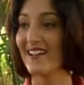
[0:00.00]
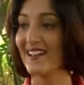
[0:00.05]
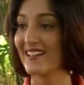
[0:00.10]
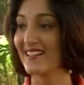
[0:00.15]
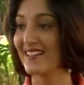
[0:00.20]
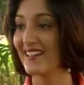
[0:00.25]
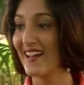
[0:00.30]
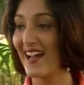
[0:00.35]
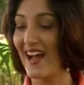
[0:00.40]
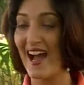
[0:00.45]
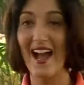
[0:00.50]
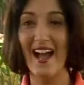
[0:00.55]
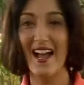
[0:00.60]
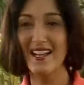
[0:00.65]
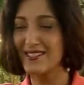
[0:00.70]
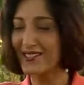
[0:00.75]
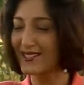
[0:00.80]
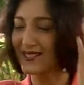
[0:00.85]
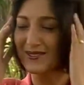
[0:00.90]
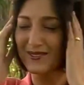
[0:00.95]
When I look
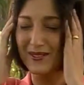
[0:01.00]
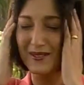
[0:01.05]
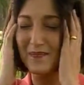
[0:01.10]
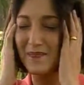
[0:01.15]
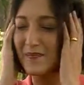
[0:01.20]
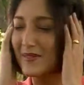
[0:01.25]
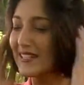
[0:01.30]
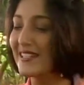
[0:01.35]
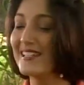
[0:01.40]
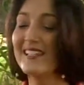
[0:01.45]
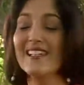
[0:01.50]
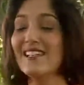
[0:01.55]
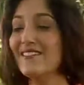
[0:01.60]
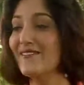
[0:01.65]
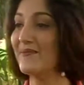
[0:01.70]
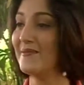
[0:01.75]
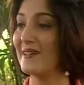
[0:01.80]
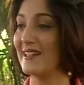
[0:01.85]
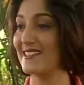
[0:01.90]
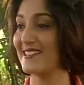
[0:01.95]
back, I can't
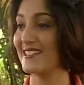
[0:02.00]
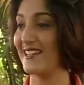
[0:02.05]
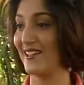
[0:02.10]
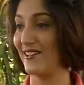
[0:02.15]
believe